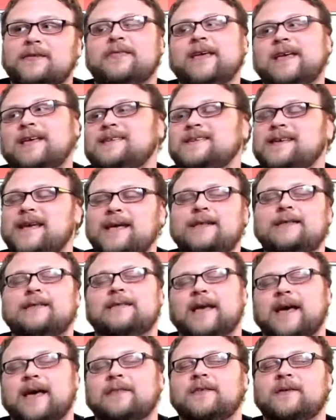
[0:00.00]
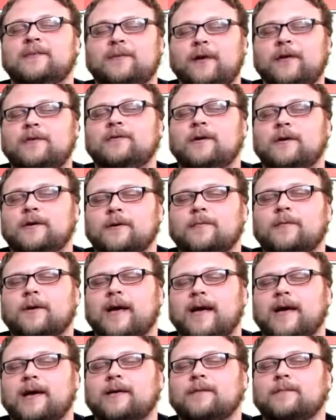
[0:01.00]
they said that the Planeswalker
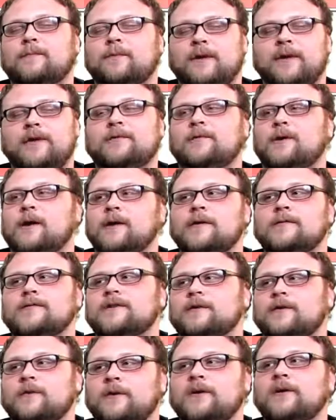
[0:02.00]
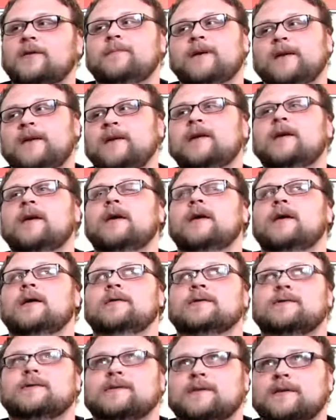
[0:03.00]
pack Planeswalkers are going to be
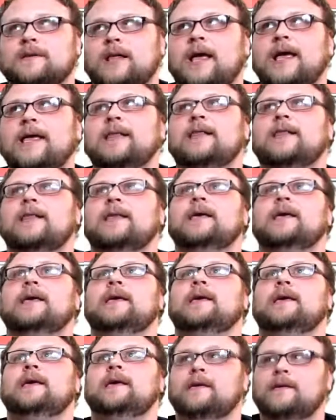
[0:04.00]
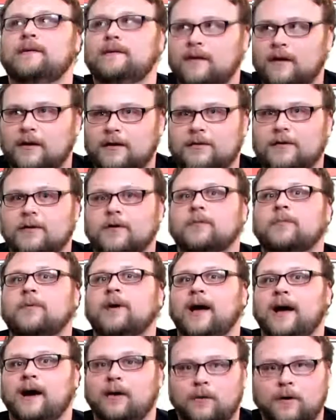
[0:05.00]
slightly
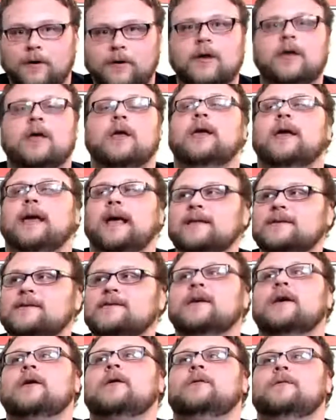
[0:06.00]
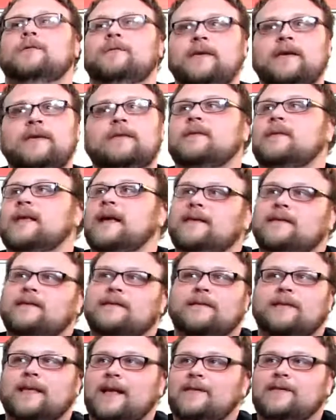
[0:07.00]
underpowered. And so
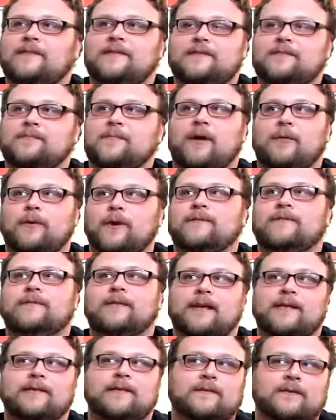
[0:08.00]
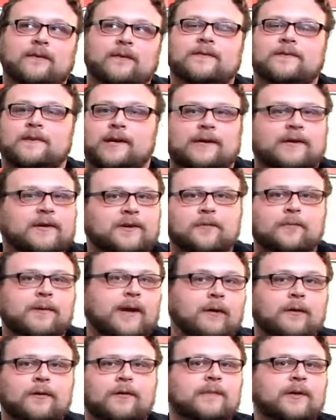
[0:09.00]
that's just my way of saying this looks slightly
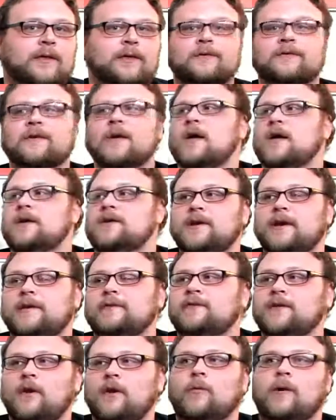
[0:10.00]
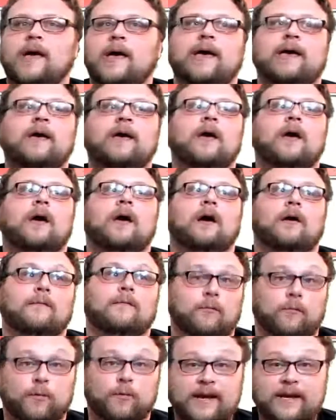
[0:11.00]
underpowered to me. She has no way
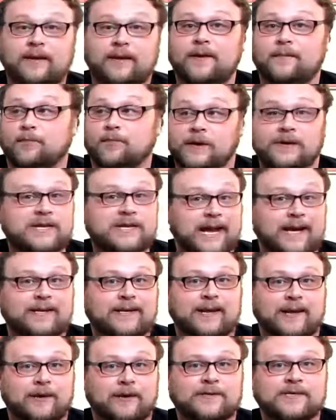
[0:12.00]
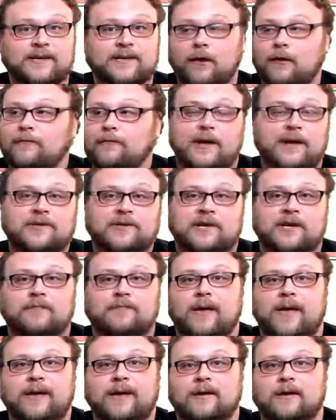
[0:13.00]
of really protecting herself. Yeah, she
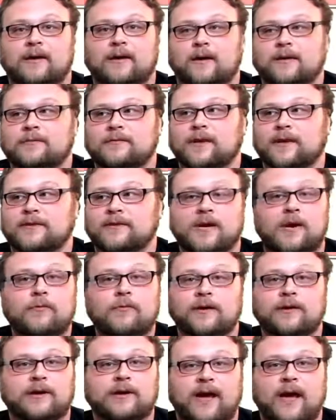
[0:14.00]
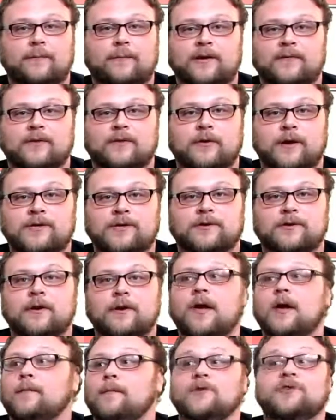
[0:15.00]
can make a token, a copy of a
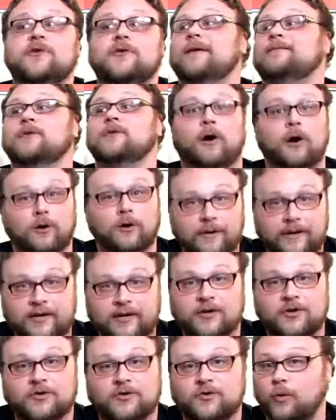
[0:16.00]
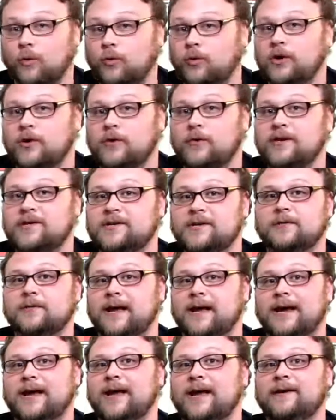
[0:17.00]
creature, but you have to already control a creature.
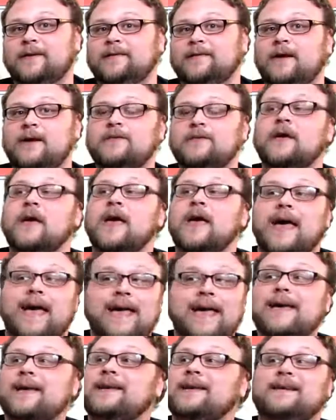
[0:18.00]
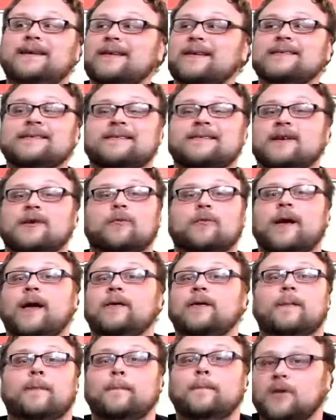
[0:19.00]
That kind of sucks. And it doesn't stick
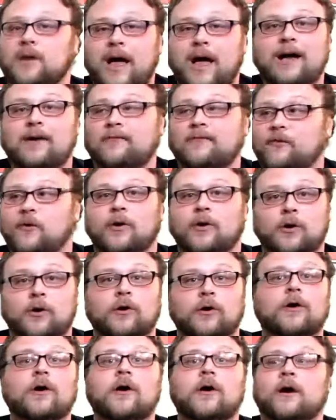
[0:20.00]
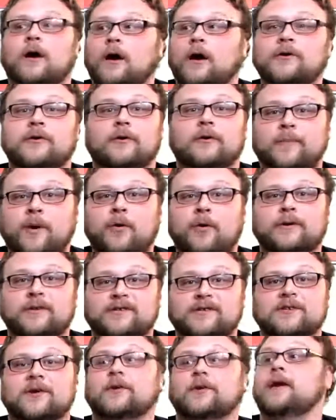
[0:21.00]
around to block for her on your
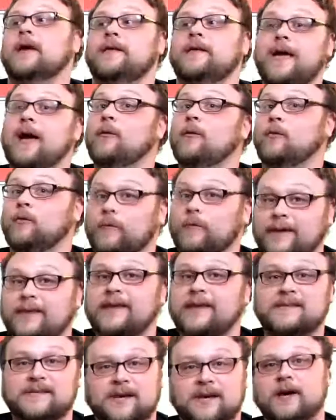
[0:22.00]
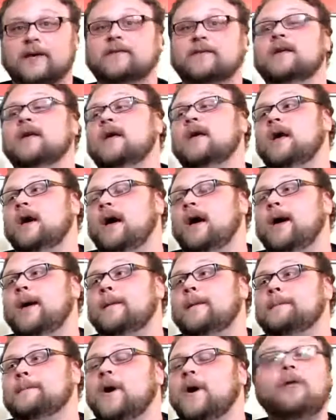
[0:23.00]
opponent's turn. That really sucks.
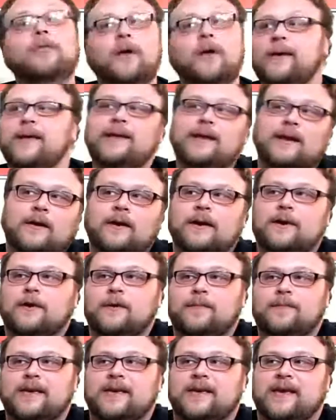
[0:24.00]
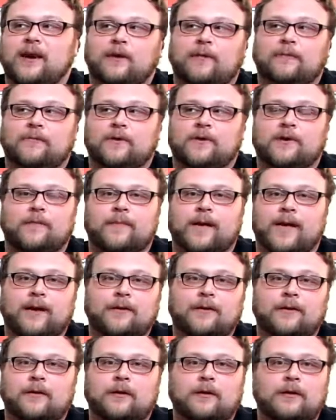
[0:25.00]
Although, you know, it could be geared for
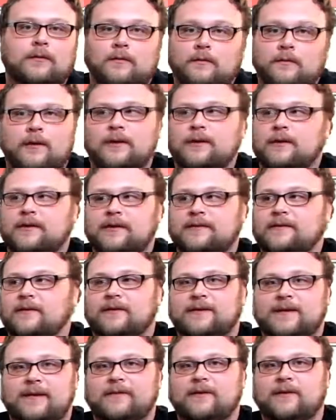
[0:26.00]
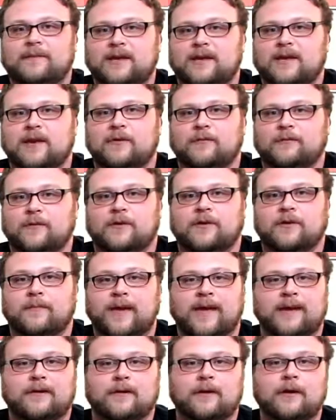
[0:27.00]
Commander. This could definitely be geared for
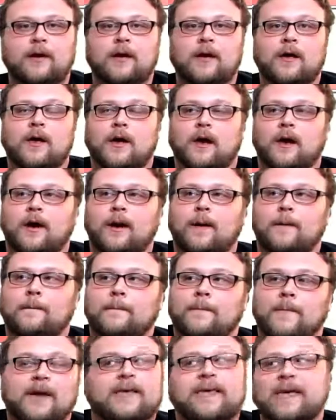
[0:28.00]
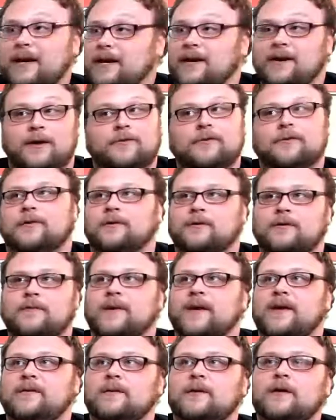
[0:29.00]
Commander. Again, another good
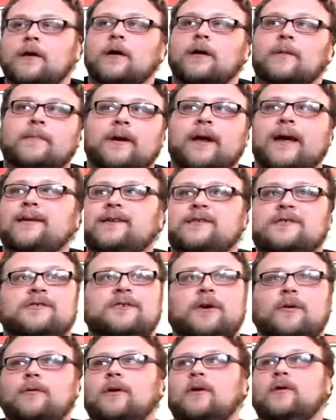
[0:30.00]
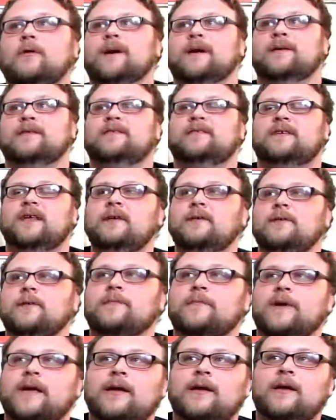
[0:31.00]
Commander card, but I just don't know about
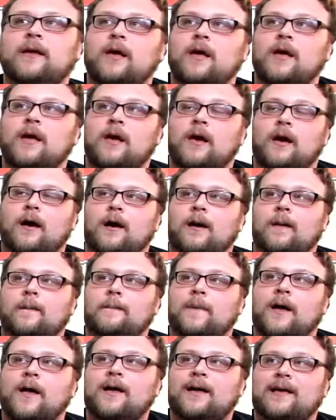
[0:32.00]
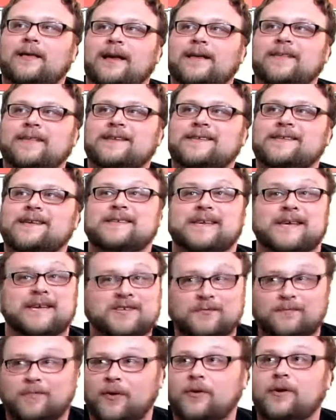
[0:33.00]
Standard, man. I like that it says
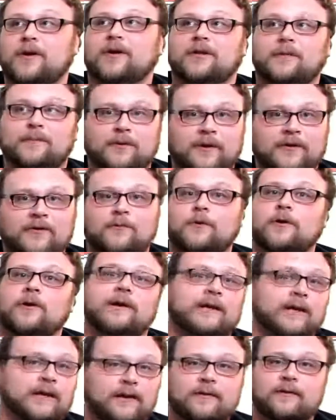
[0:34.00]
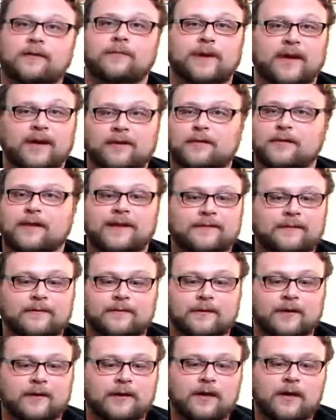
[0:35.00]
each opponent on the +1. Again, Commander, that's
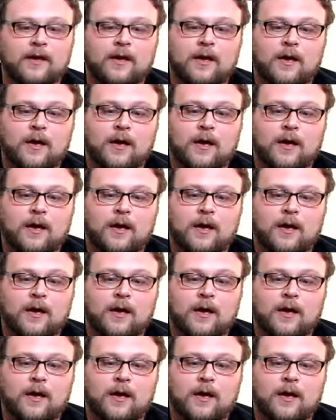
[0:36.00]
a thing.